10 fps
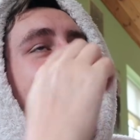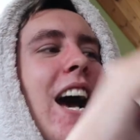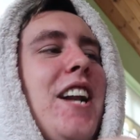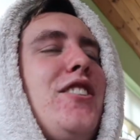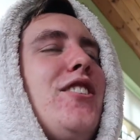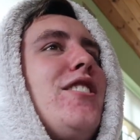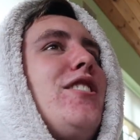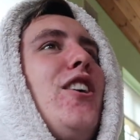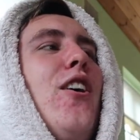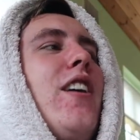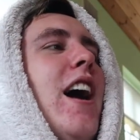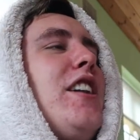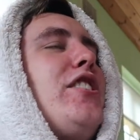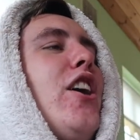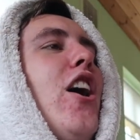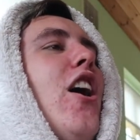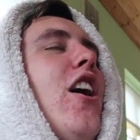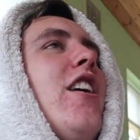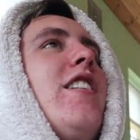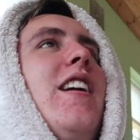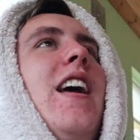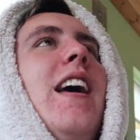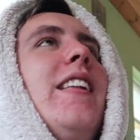That just took a turn